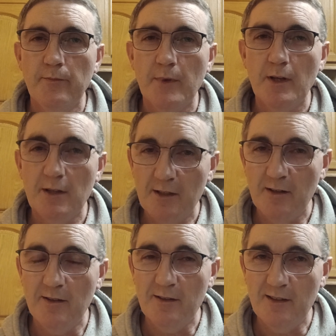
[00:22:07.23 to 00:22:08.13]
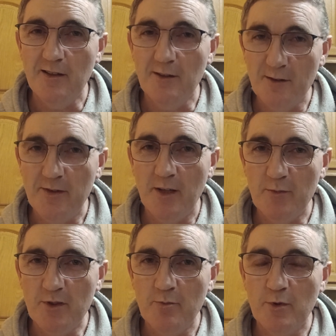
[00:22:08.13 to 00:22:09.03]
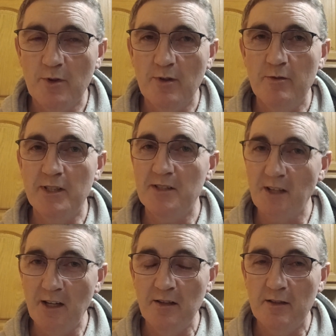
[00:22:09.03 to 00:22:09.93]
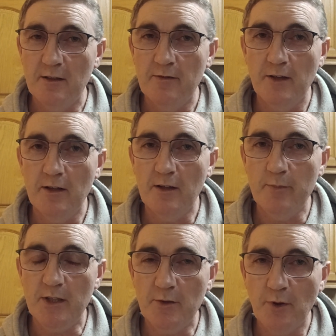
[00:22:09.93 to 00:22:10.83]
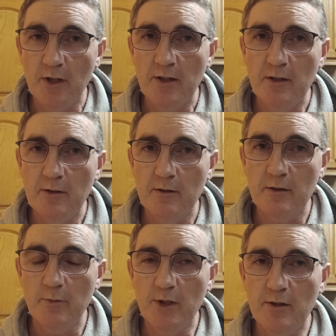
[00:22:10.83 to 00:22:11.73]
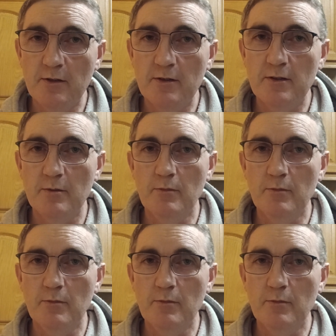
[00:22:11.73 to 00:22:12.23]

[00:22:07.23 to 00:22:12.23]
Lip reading: I love that much more with the science. I find it a bit dry, to be honest,